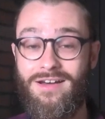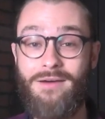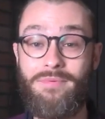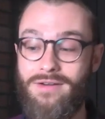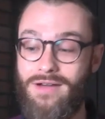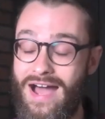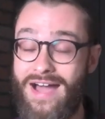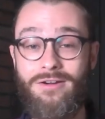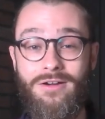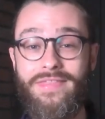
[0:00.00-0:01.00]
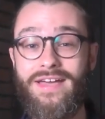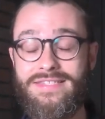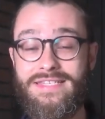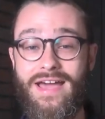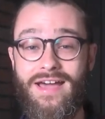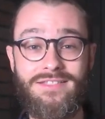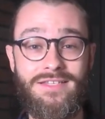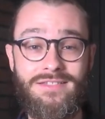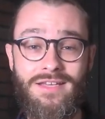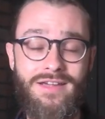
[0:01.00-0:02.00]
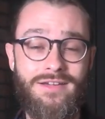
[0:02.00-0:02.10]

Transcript: up higher on that z axis